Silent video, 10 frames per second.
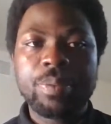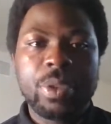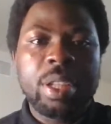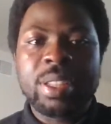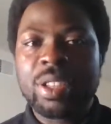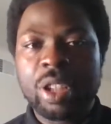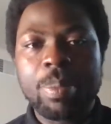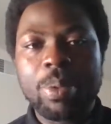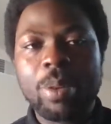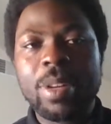it's not a
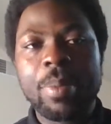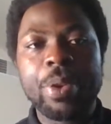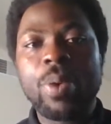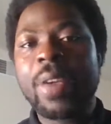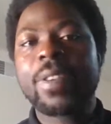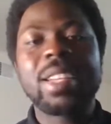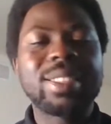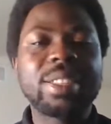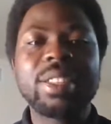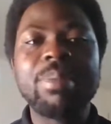problem. The wife can
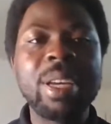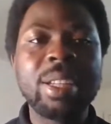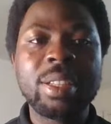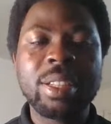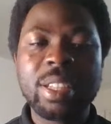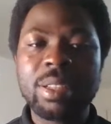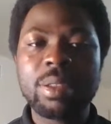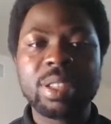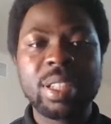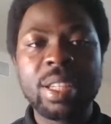still remain in the
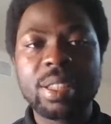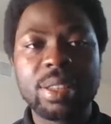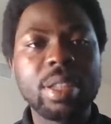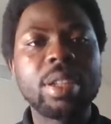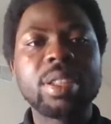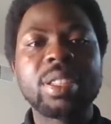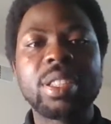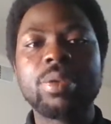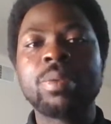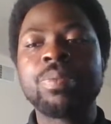States
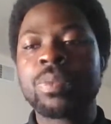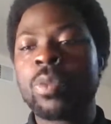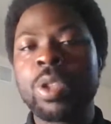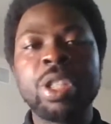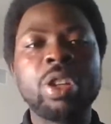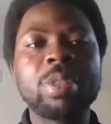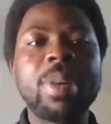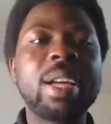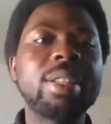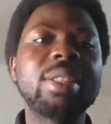till with the
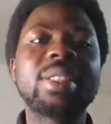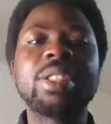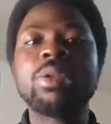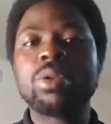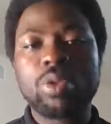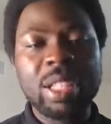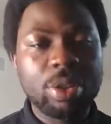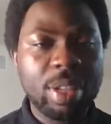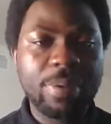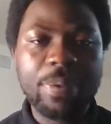husband till
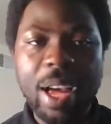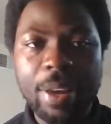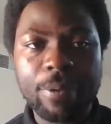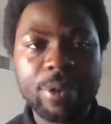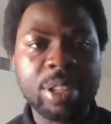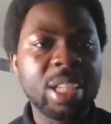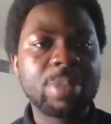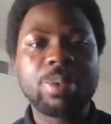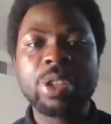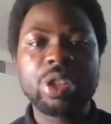2025, the
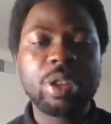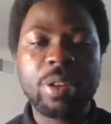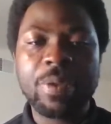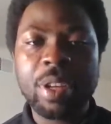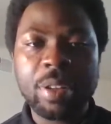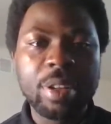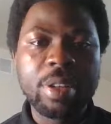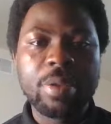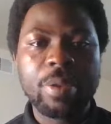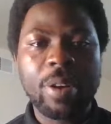expiration of the
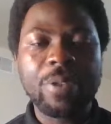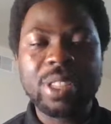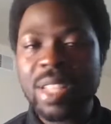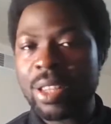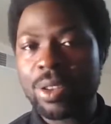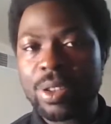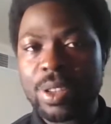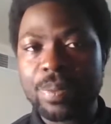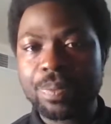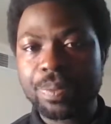
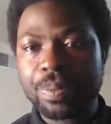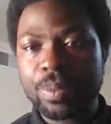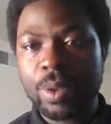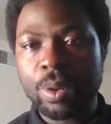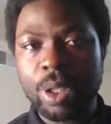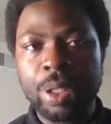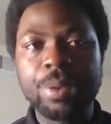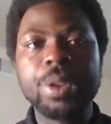status. Okay.